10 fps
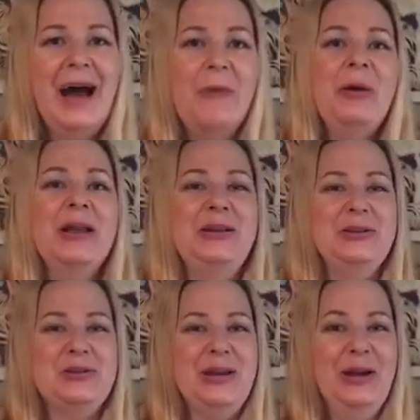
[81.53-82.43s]
I'm willing
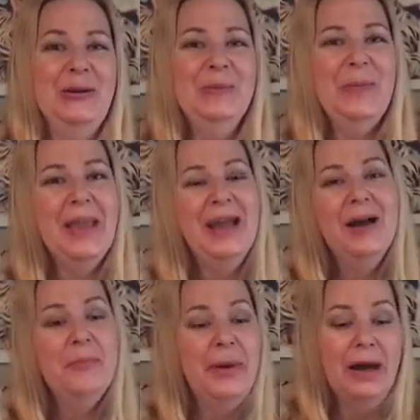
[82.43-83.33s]
to share it.
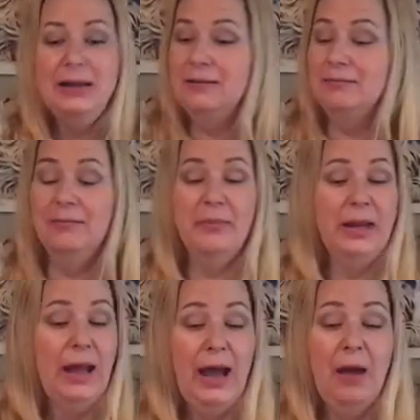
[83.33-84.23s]
But
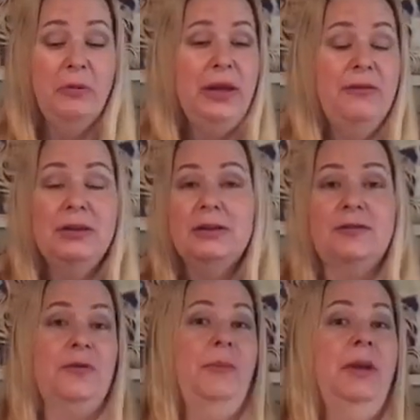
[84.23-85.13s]
but I, I wouldn't even
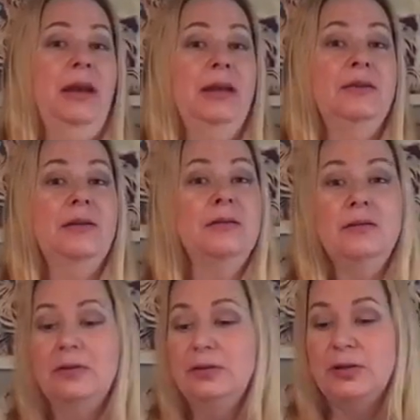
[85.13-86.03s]
discriminate
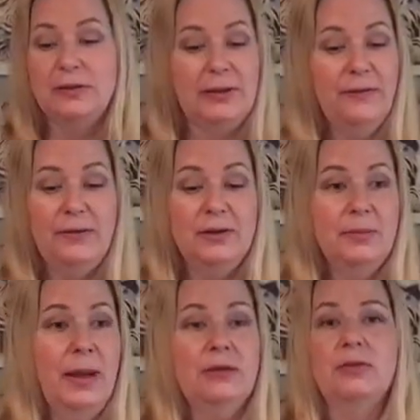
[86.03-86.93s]
to just give this
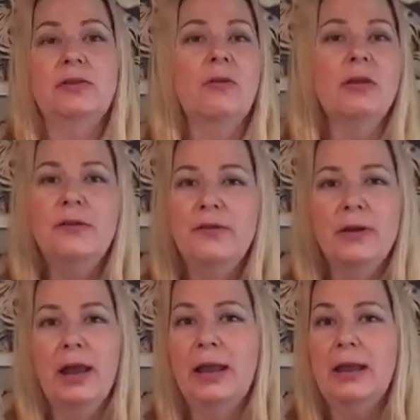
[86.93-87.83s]
mattress only for
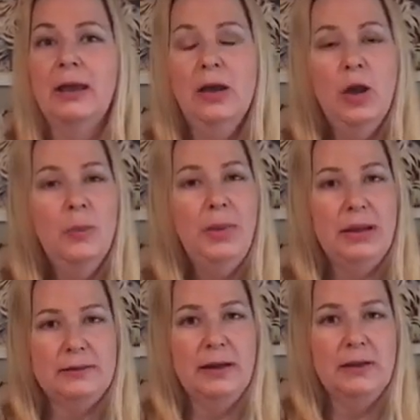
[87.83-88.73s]
like
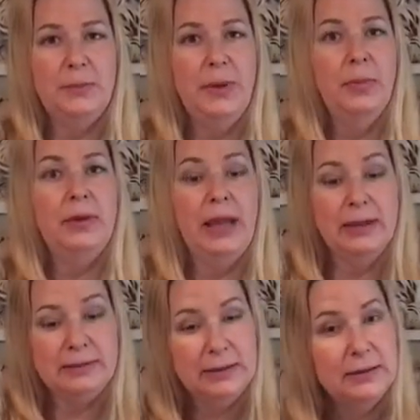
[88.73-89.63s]
big size people.
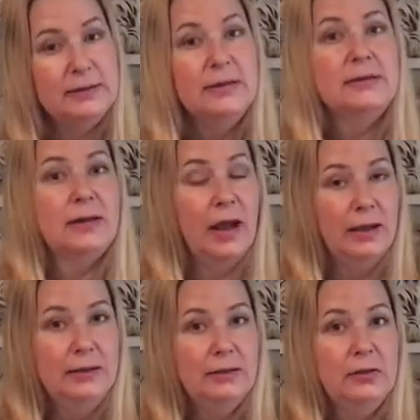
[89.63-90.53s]
Yes, it is
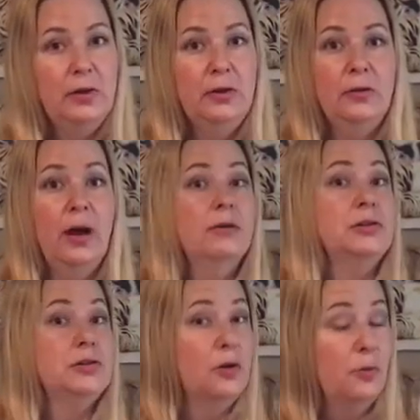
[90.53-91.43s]
designed to
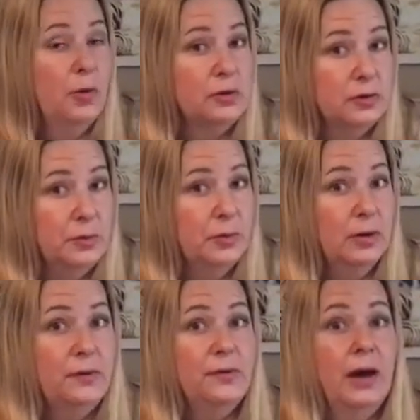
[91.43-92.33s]
show more
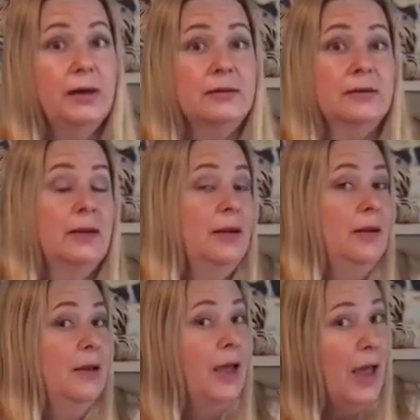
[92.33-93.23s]
support for us
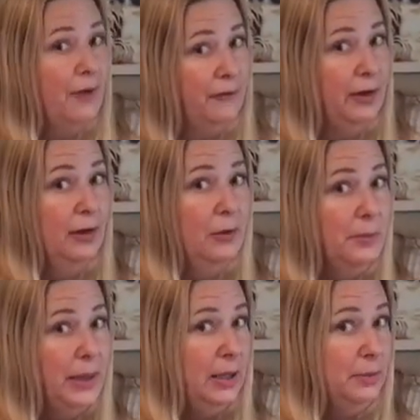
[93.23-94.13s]
heavier
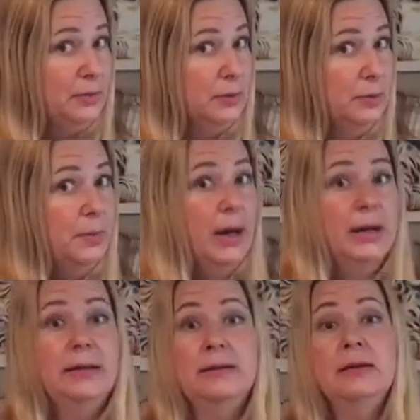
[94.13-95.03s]
babes,
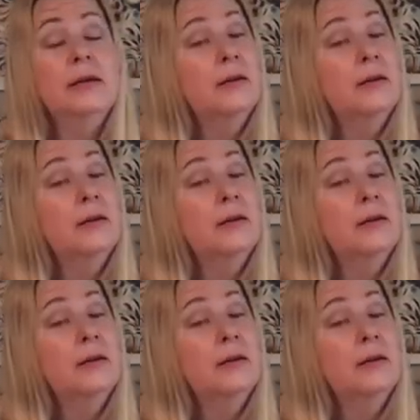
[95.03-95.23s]
but